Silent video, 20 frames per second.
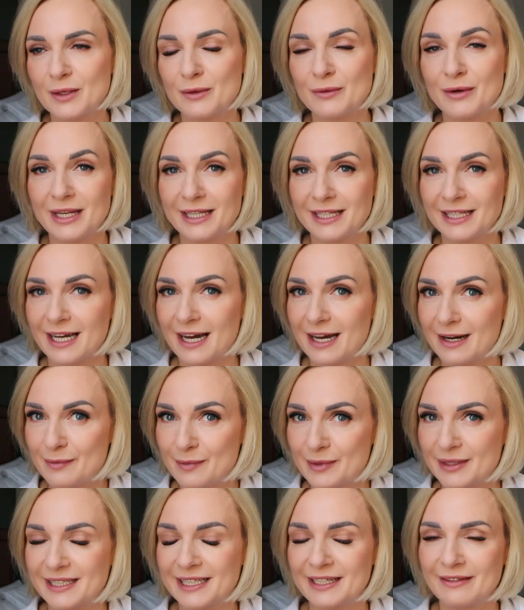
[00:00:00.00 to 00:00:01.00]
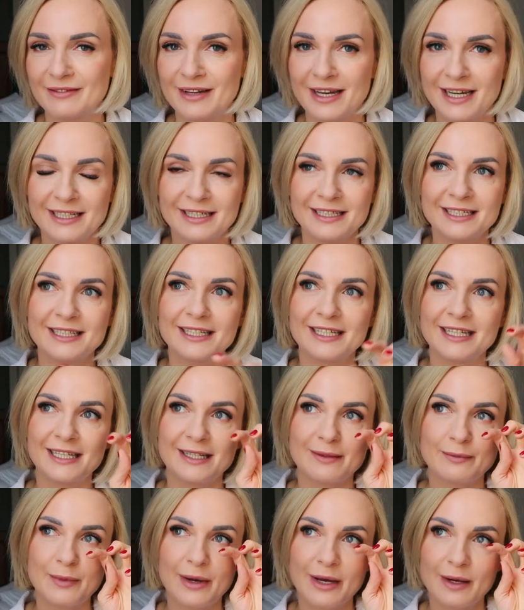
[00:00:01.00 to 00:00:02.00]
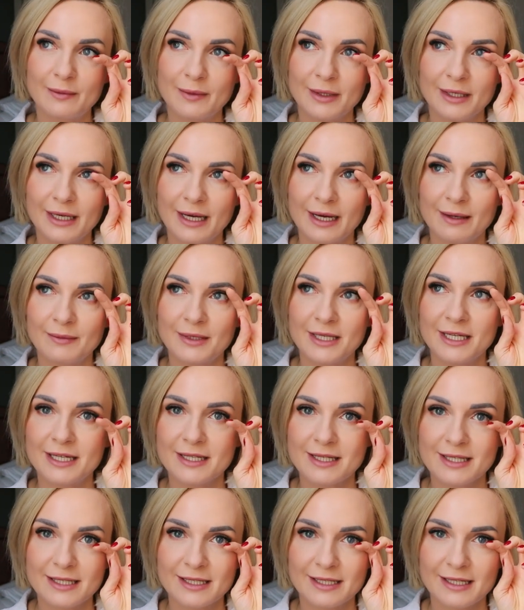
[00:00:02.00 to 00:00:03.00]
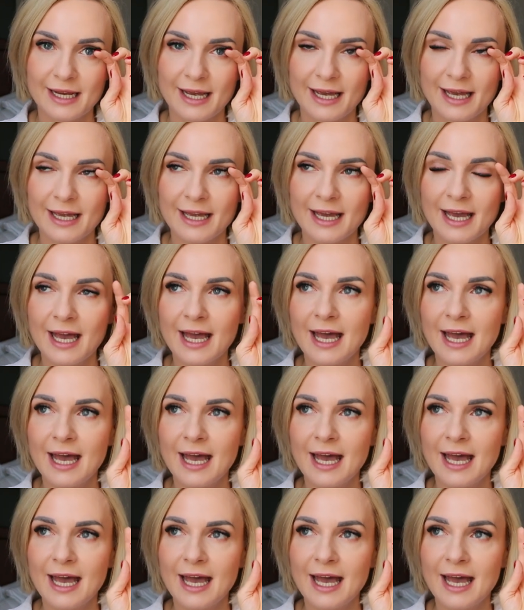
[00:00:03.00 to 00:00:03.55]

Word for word: red carpet event in Birmingham yesterday.